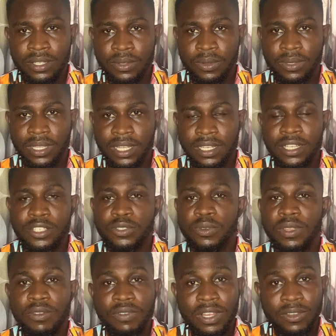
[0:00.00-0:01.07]
Okay, so
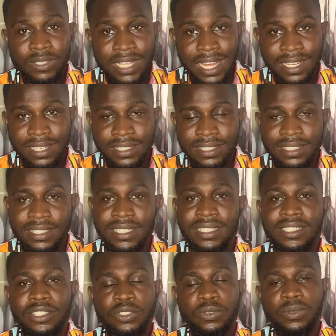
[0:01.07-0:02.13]
if you're not
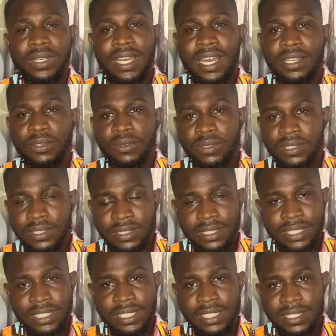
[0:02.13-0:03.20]
accredited, you cannot
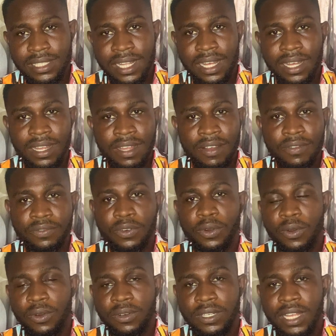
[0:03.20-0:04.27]
register for
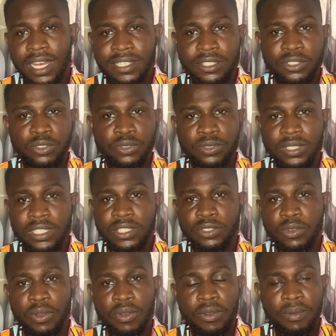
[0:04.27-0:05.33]
others using
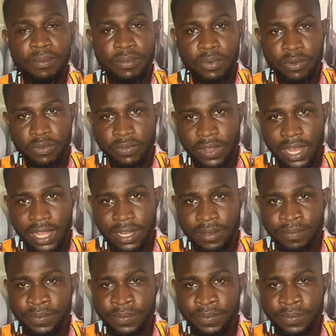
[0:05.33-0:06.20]
your profile.